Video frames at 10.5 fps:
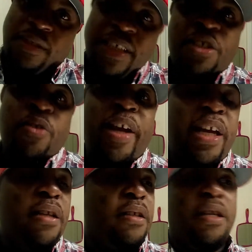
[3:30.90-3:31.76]
6th
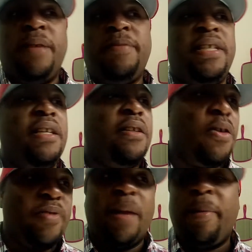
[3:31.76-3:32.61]
grade comes in,
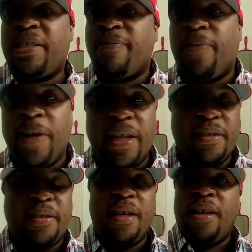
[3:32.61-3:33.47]
goes around, makes some
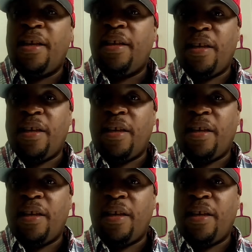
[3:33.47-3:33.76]
friends.